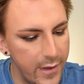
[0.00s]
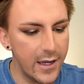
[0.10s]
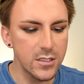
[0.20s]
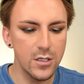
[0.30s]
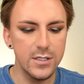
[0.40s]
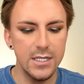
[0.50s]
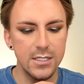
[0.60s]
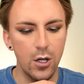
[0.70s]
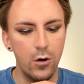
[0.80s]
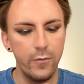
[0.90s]
They also
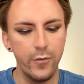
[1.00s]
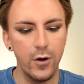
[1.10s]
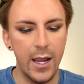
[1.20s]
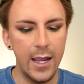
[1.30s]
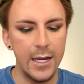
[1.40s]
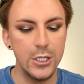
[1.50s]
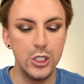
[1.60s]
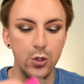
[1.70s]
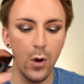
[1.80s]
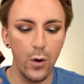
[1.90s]
sent over a
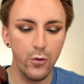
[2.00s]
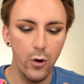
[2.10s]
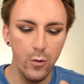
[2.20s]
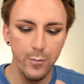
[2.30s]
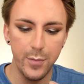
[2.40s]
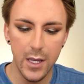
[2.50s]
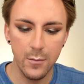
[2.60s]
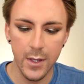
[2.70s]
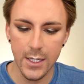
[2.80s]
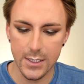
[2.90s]
duochrome
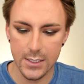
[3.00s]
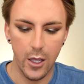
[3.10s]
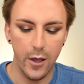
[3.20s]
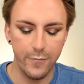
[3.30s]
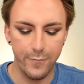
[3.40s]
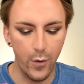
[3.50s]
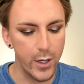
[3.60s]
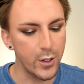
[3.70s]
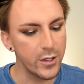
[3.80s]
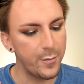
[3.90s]
pigment, a
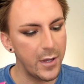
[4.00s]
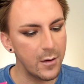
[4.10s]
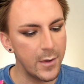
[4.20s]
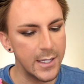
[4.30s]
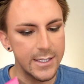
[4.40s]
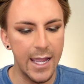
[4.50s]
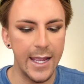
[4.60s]
foiled pigment,